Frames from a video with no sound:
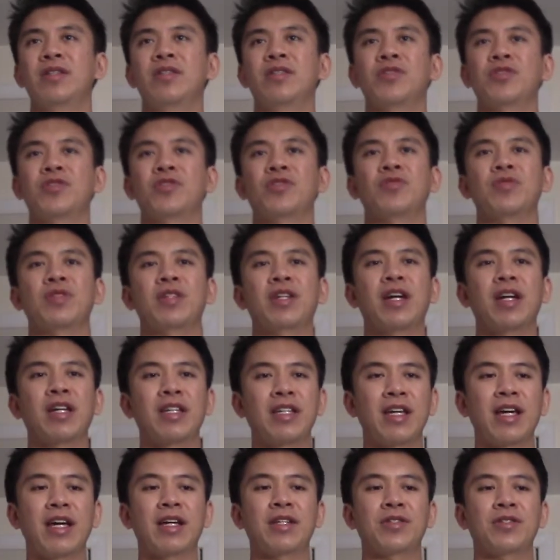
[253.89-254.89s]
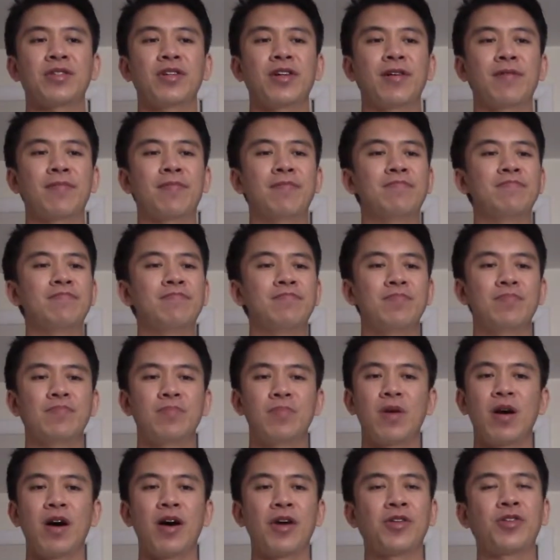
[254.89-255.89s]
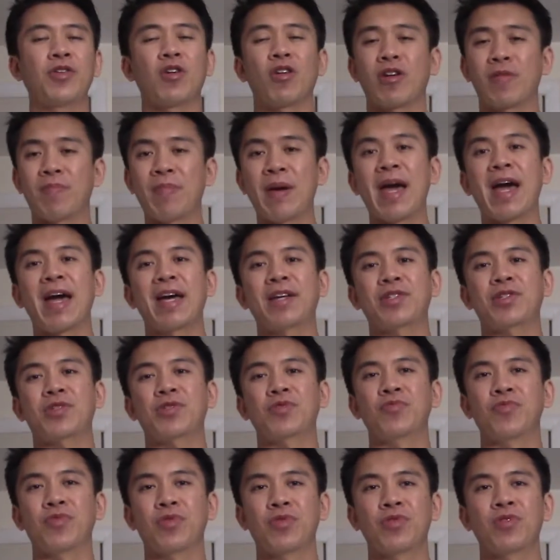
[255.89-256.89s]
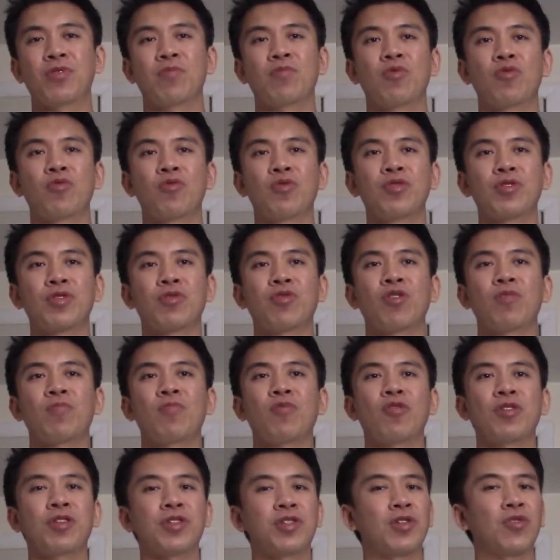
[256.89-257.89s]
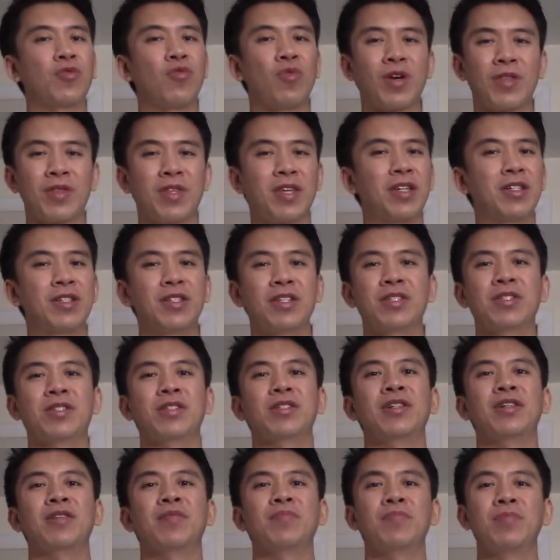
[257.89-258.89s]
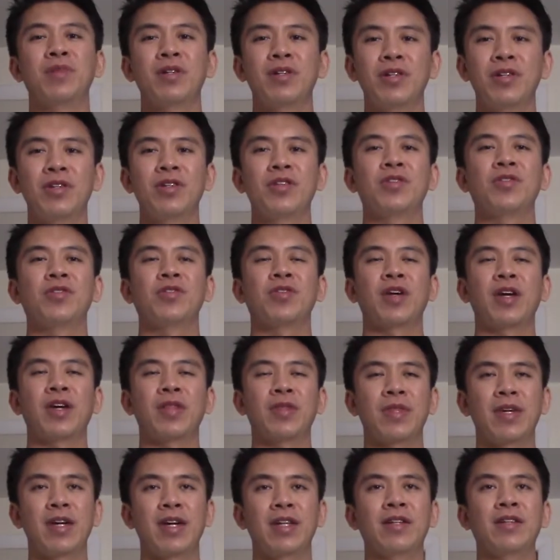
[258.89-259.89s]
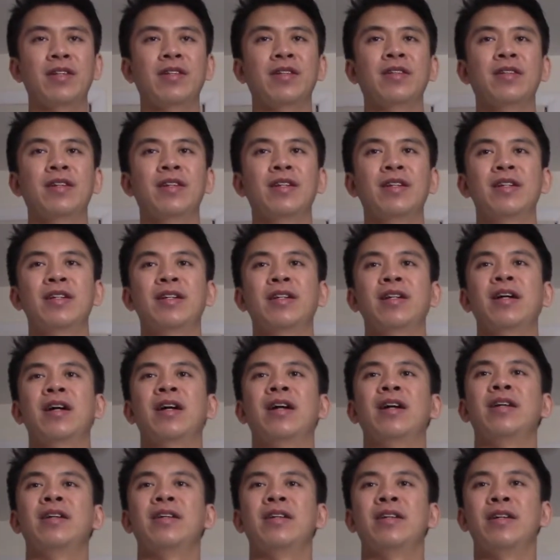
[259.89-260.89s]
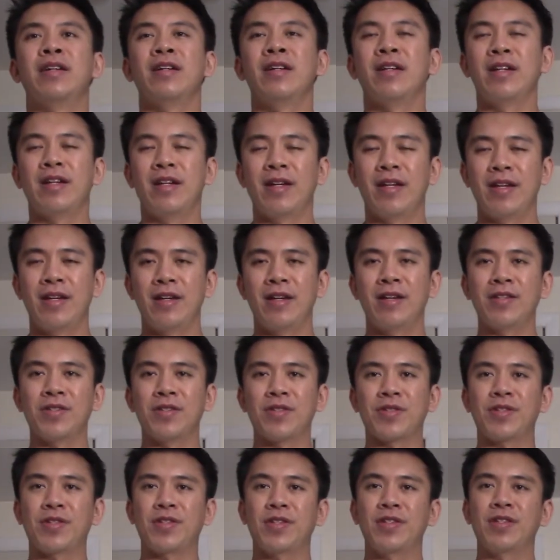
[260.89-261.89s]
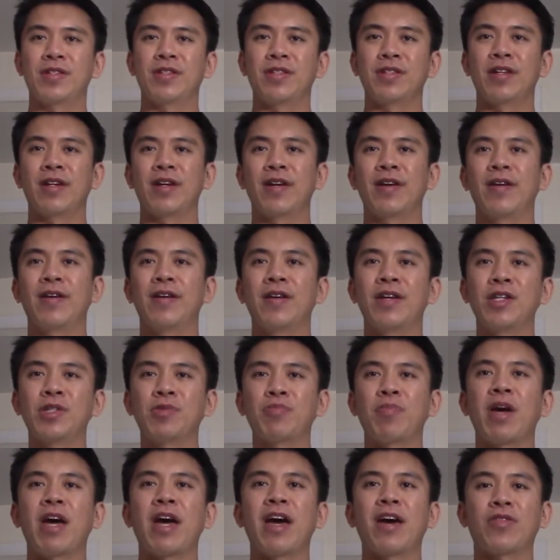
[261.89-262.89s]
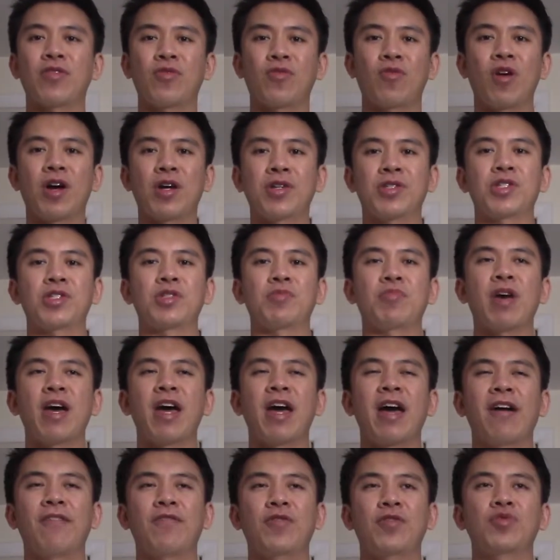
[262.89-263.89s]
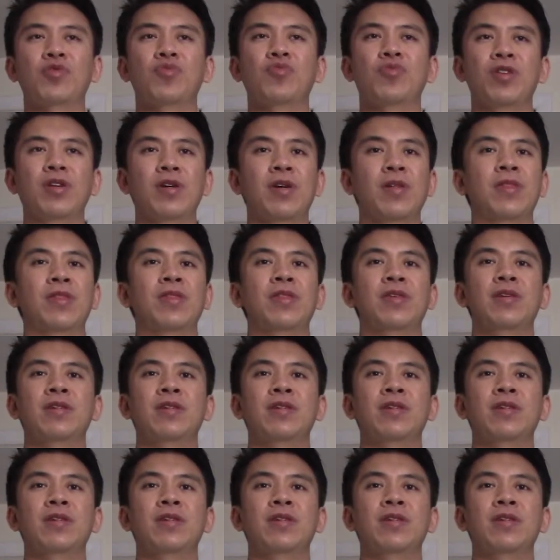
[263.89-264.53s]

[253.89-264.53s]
So yeah, he has a dark past with the Beruin Corporation, what they did to him, and then his path crosses paths with